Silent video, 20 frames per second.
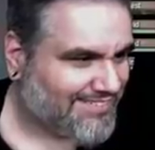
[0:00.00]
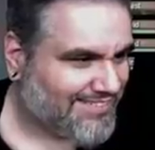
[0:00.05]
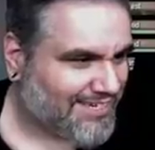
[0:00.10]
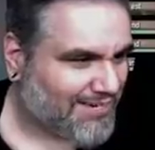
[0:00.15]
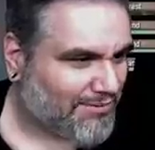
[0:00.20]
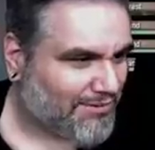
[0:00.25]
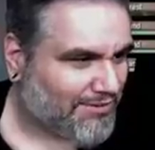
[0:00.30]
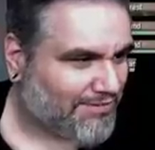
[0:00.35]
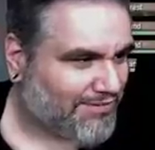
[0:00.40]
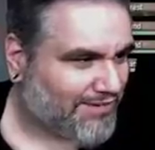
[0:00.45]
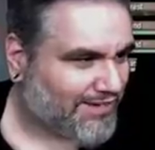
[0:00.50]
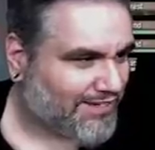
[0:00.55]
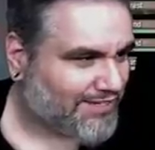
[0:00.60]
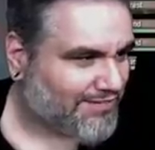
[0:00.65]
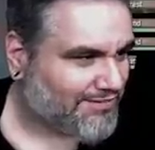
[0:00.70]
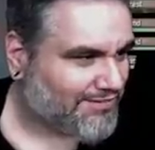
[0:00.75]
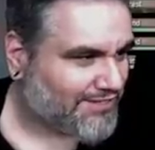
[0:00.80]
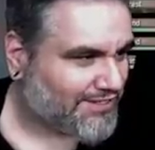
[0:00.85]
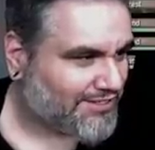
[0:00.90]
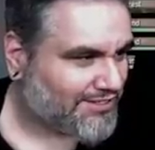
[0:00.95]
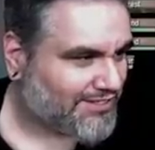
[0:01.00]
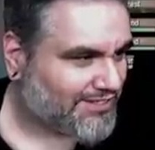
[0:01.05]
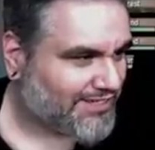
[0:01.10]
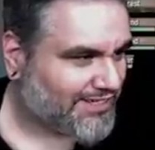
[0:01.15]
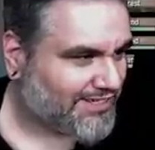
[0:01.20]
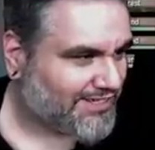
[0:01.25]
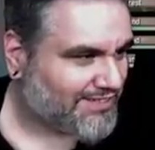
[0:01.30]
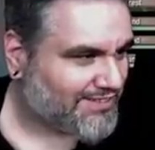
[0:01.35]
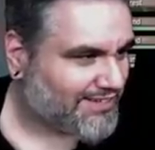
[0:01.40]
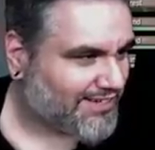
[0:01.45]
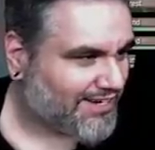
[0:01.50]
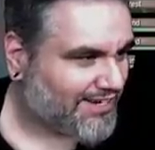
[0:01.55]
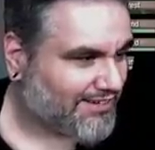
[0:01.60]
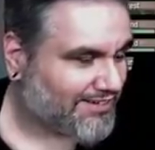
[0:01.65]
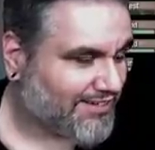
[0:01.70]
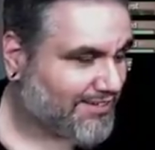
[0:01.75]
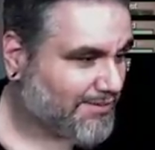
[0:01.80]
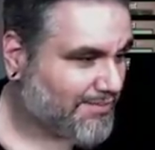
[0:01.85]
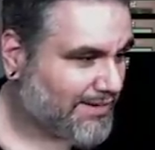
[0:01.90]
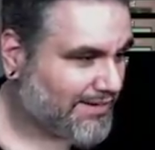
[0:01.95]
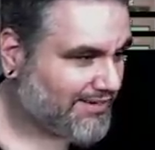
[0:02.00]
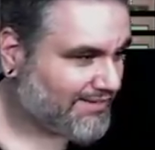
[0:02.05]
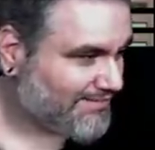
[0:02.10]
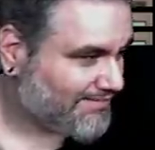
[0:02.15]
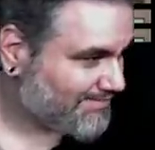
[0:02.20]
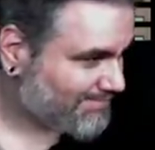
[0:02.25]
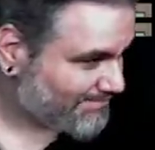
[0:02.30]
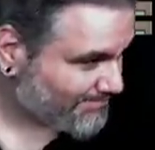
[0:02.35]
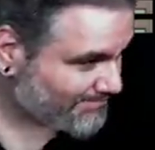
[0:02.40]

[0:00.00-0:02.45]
To go on Fact or Fiction, I guess. I don't know, man.